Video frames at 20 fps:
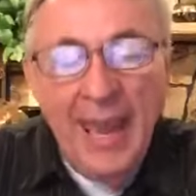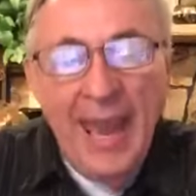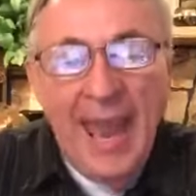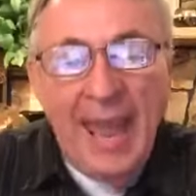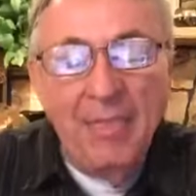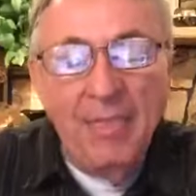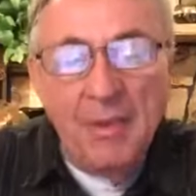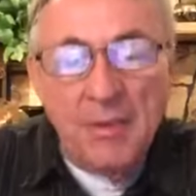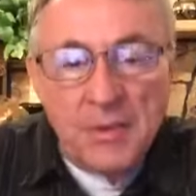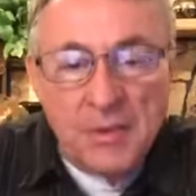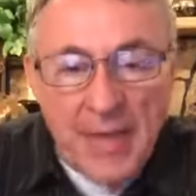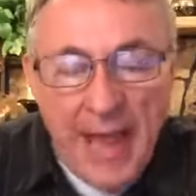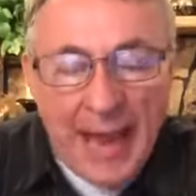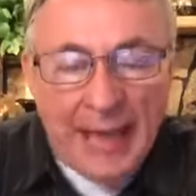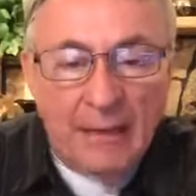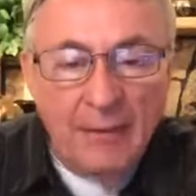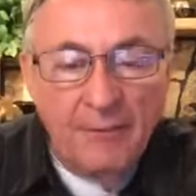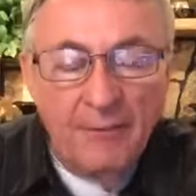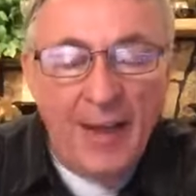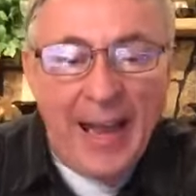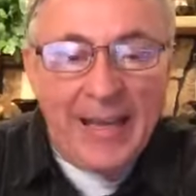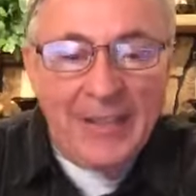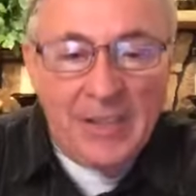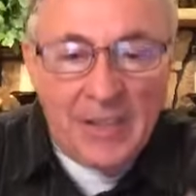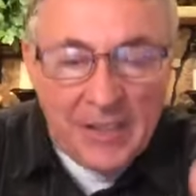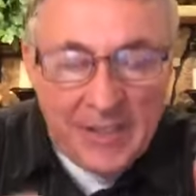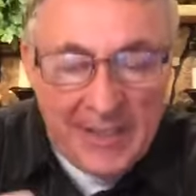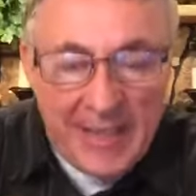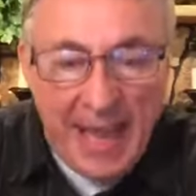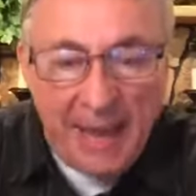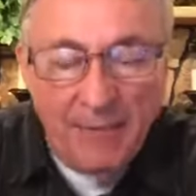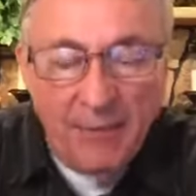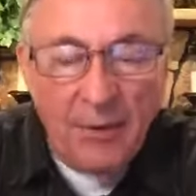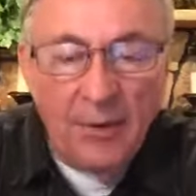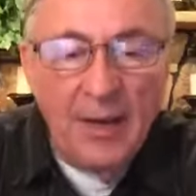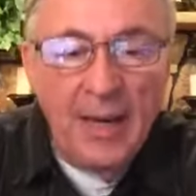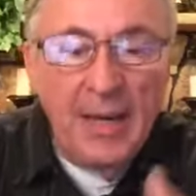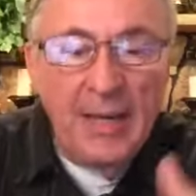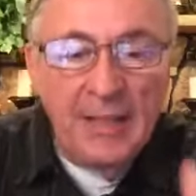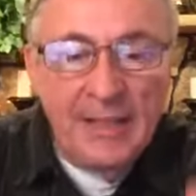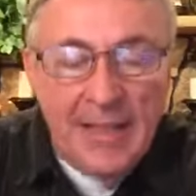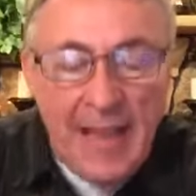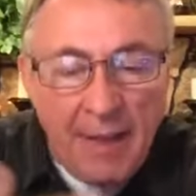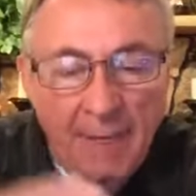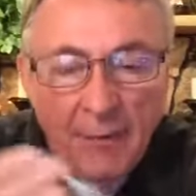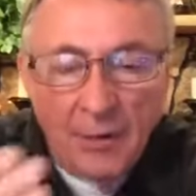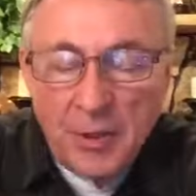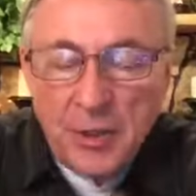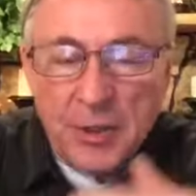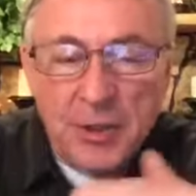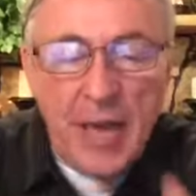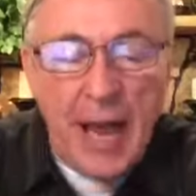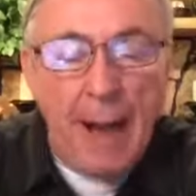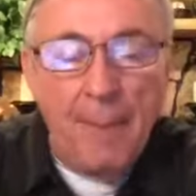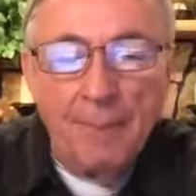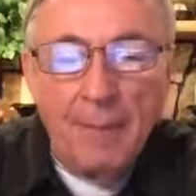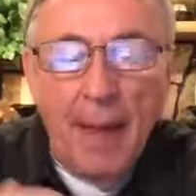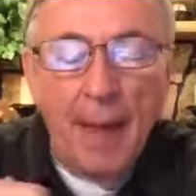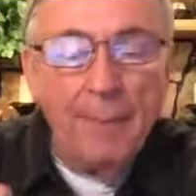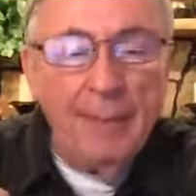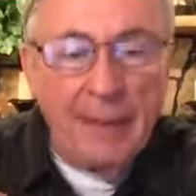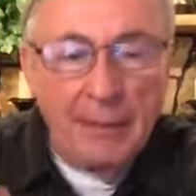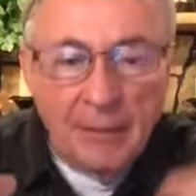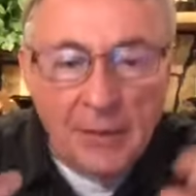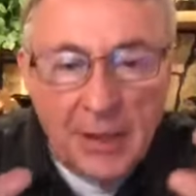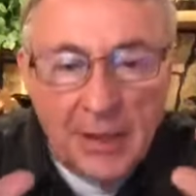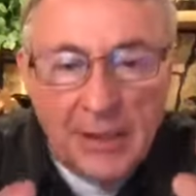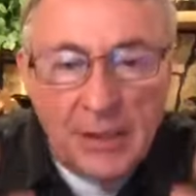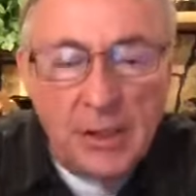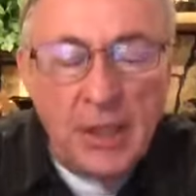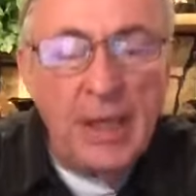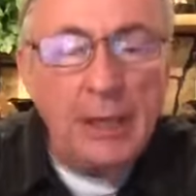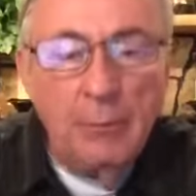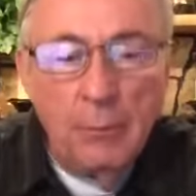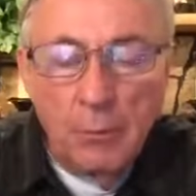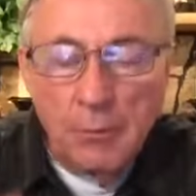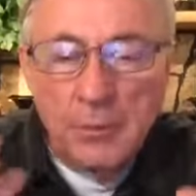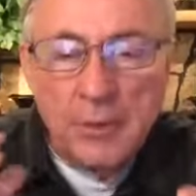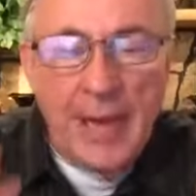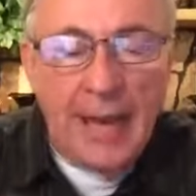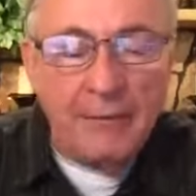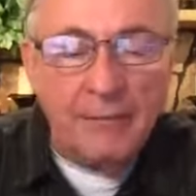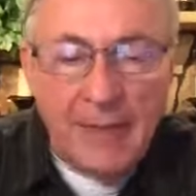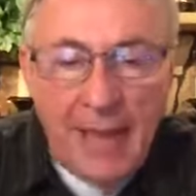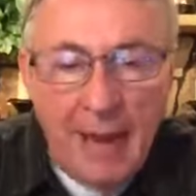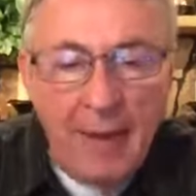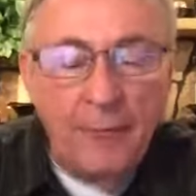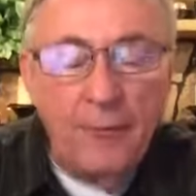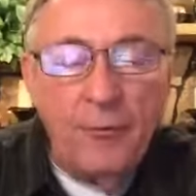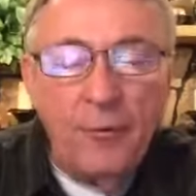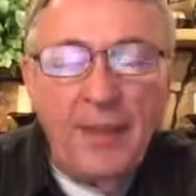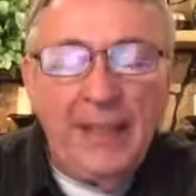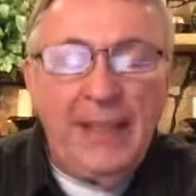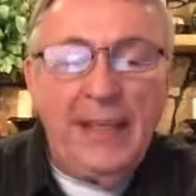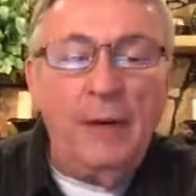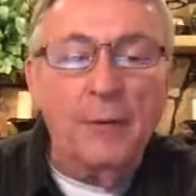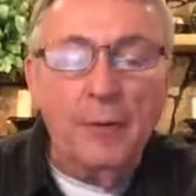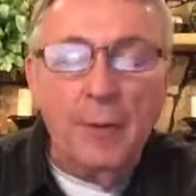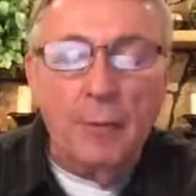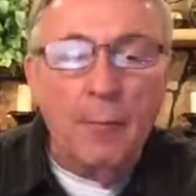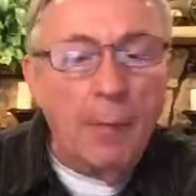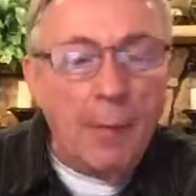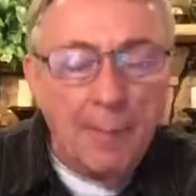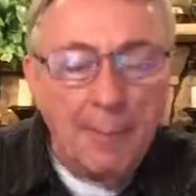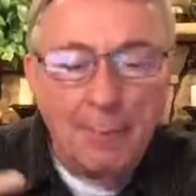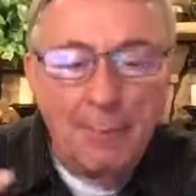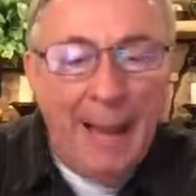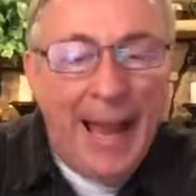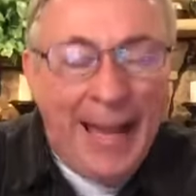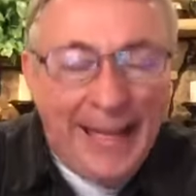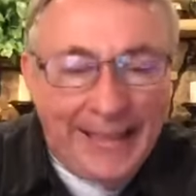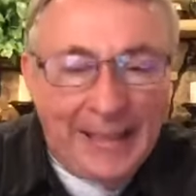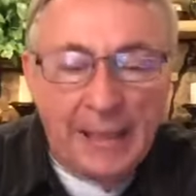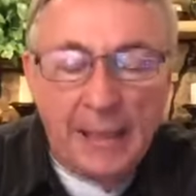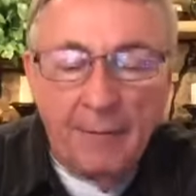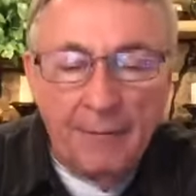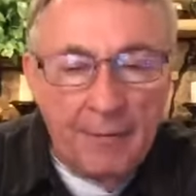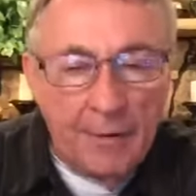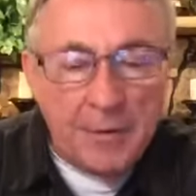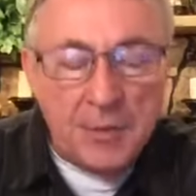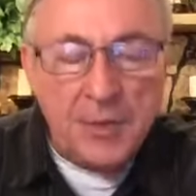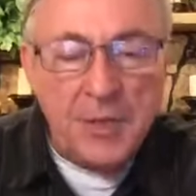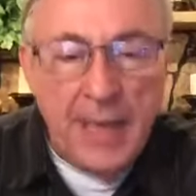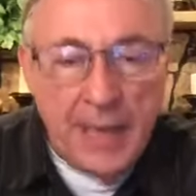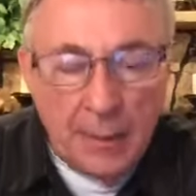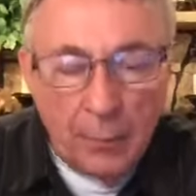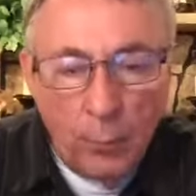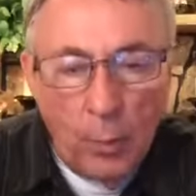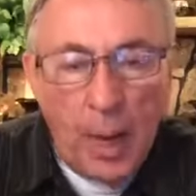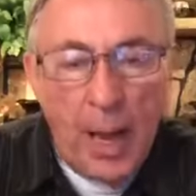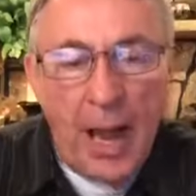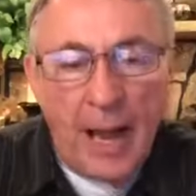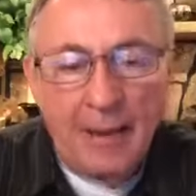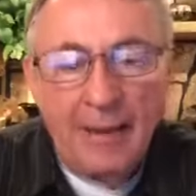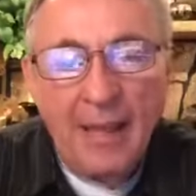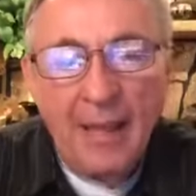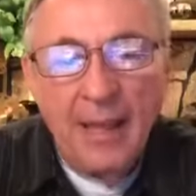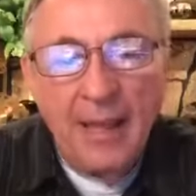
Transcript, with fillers: And the sacrifices never, never stopped. I mean, a continual sacrifice. Every year they were reminded of their sin. Why?